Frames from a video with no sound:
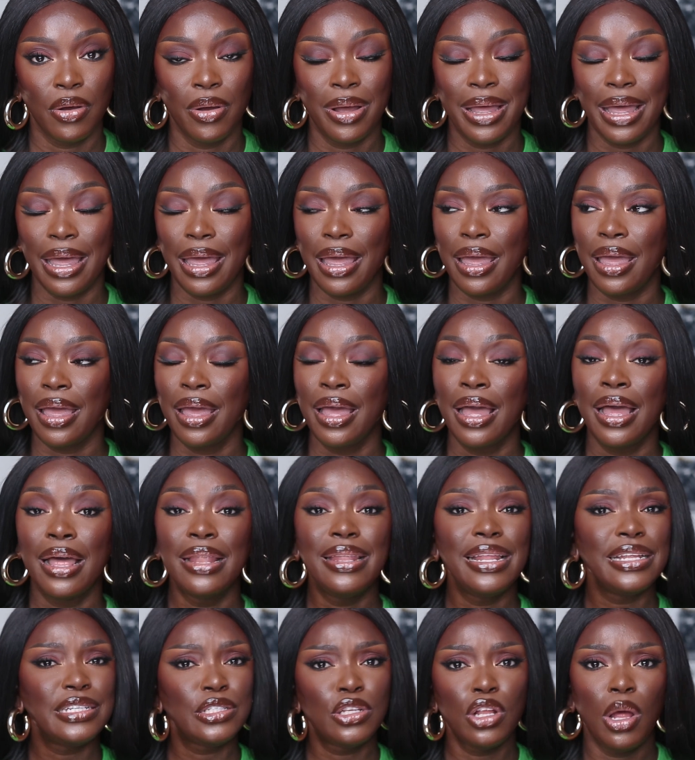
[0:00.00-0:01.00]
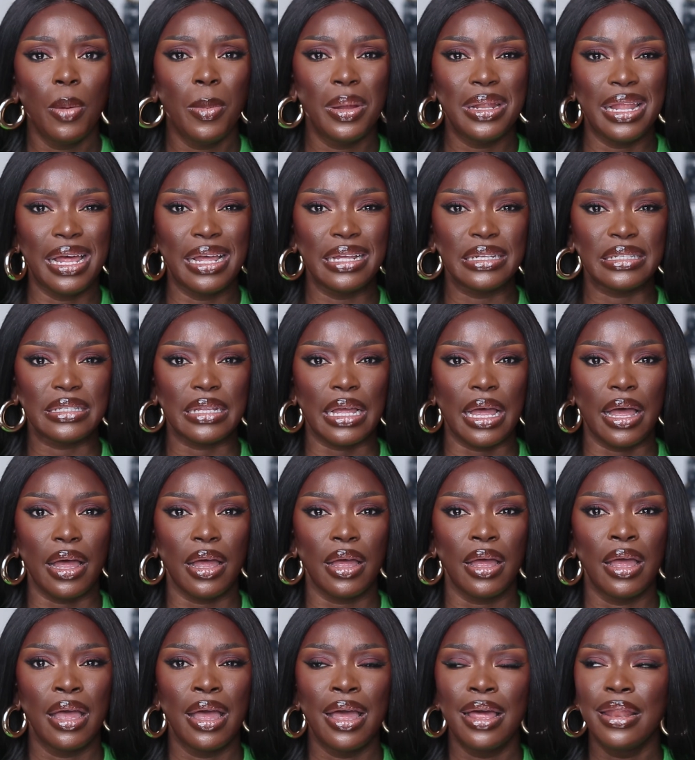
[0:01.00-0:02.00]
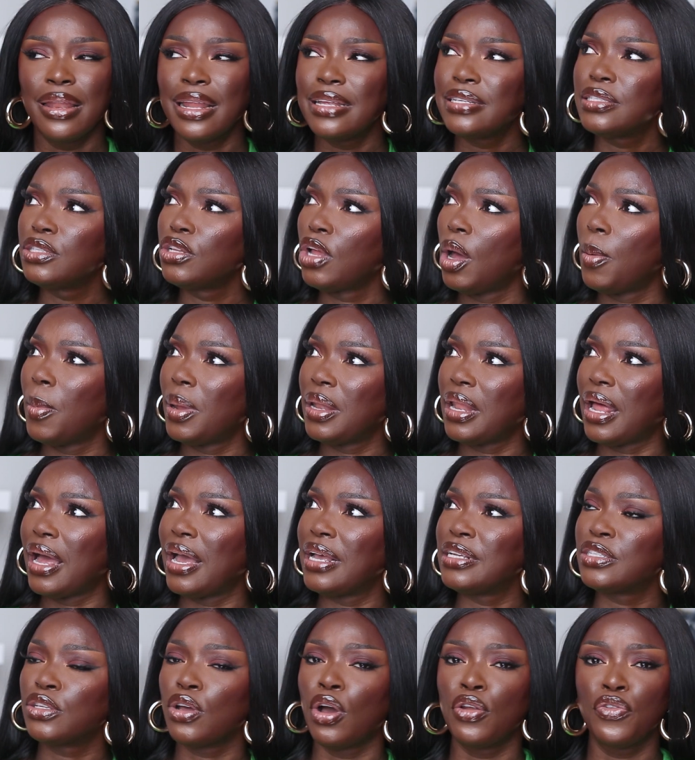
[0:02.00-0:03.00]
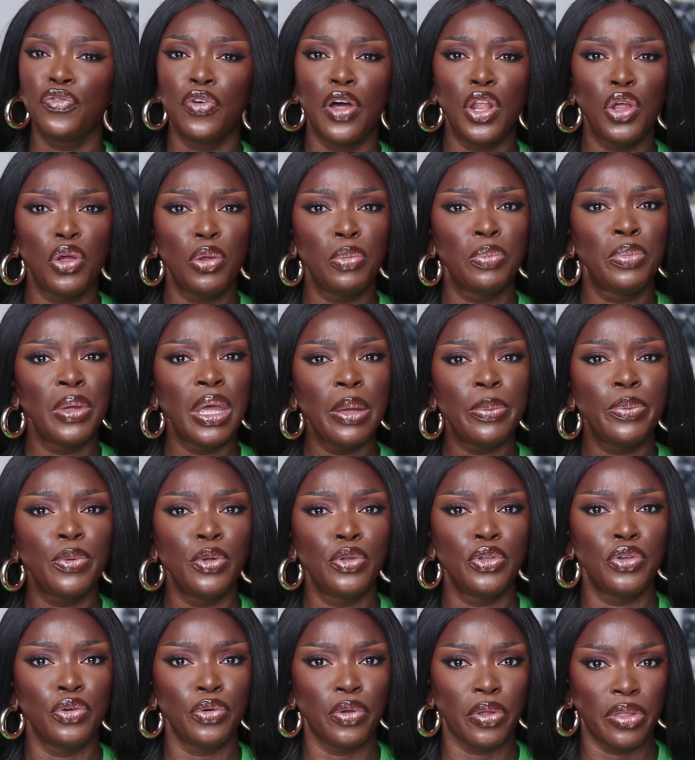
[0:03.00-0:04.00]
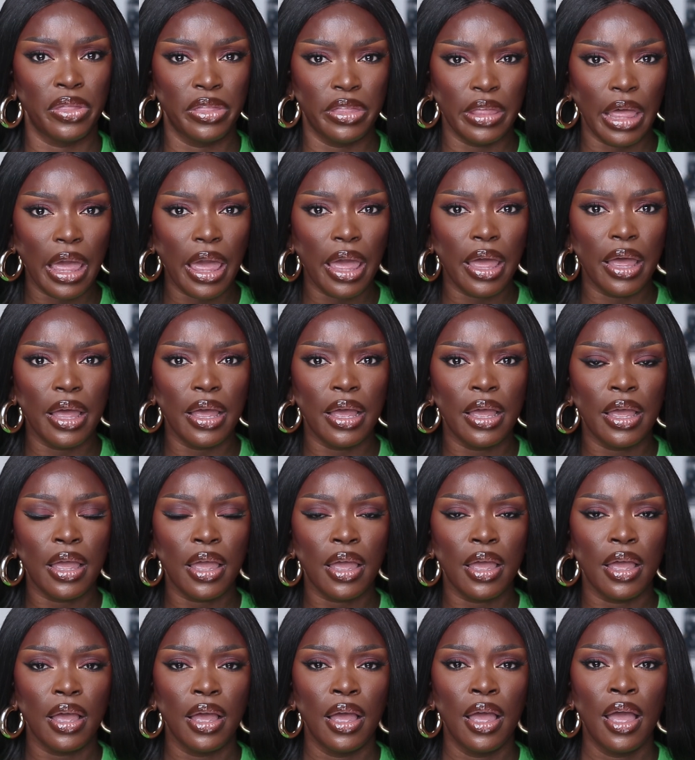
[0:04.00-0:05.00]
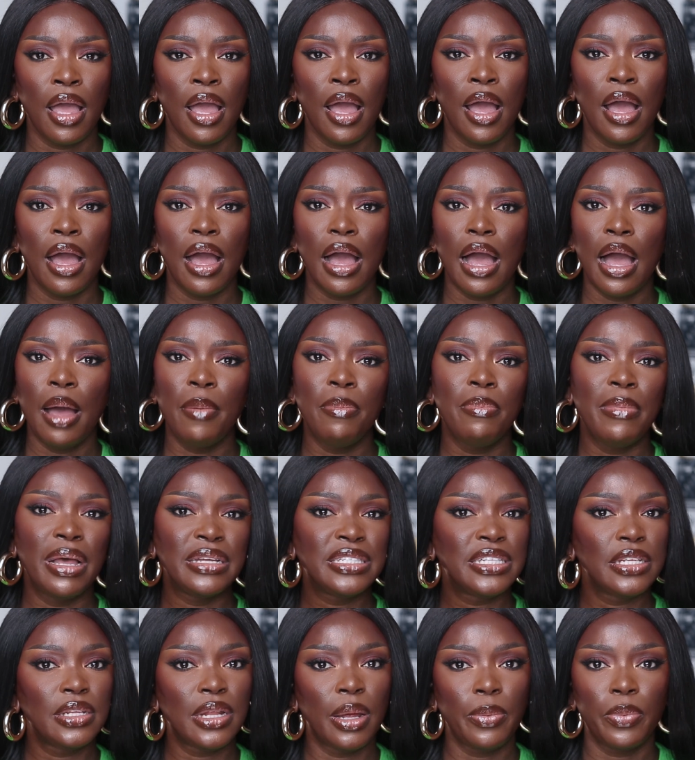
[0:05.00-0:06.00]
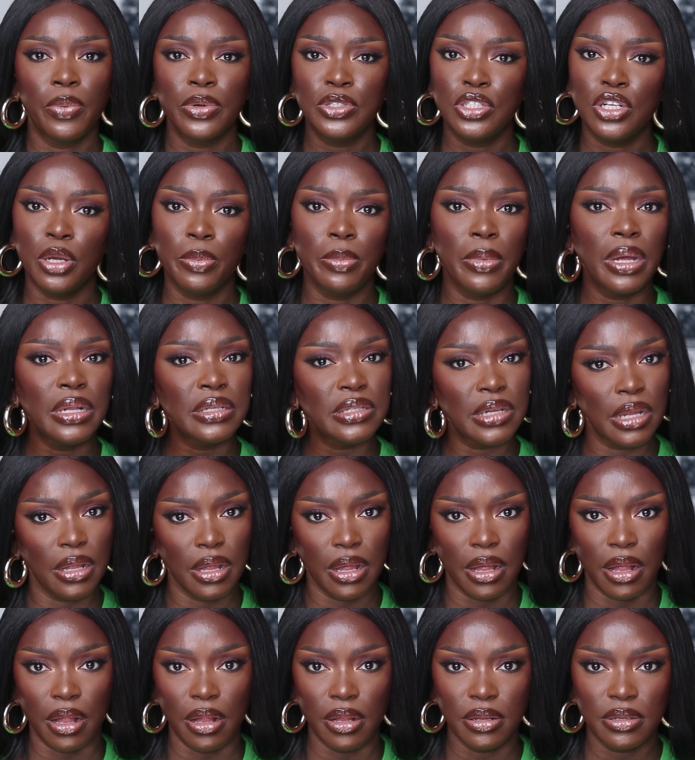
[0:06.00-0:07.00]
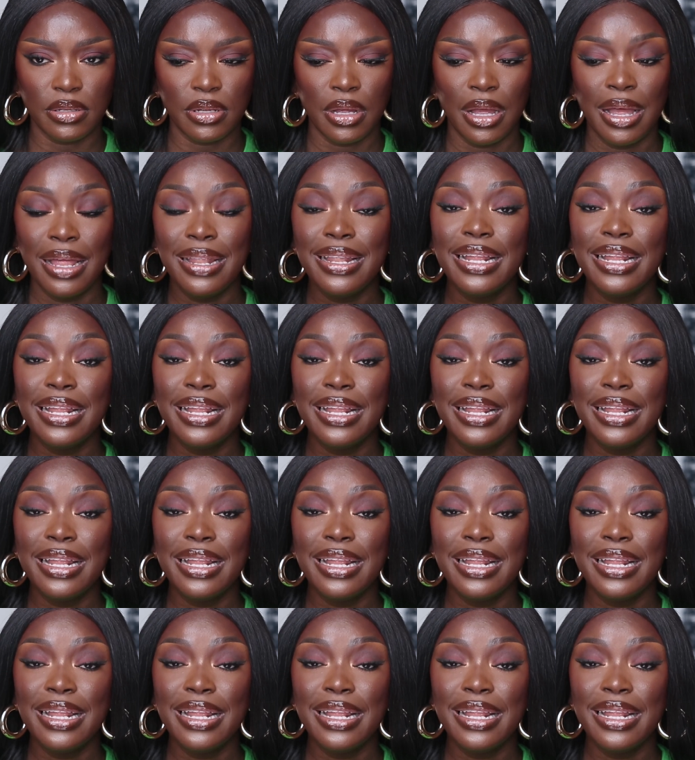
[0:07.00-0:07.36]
Okay, let's normalize that. Let's normalize unfollowing people you think are messing up with your mental health.